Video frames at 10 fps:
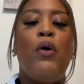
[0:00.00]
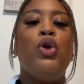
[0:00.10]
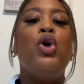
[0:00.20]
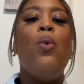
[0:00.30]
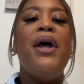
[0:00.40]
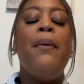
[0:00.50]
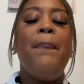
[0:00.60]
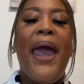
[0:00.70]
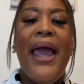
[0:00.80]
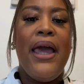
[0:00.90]
You want to
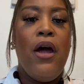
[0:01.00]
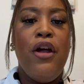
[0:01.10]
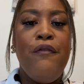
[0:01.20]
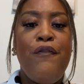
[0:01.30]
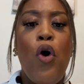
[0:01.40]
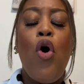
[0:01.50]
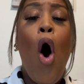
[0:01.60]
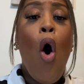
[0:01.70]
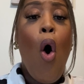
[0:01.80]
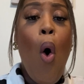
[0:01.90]
pay it in full
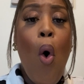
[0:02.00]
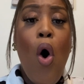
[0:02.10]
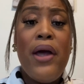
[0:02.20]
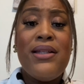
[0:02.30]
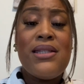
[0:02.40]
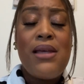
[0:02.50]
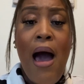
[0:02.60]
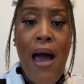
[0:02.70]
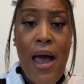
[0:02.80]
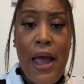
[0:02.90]
on
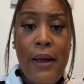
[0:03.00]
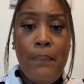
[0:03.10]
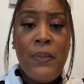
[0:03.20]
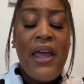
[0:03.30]
time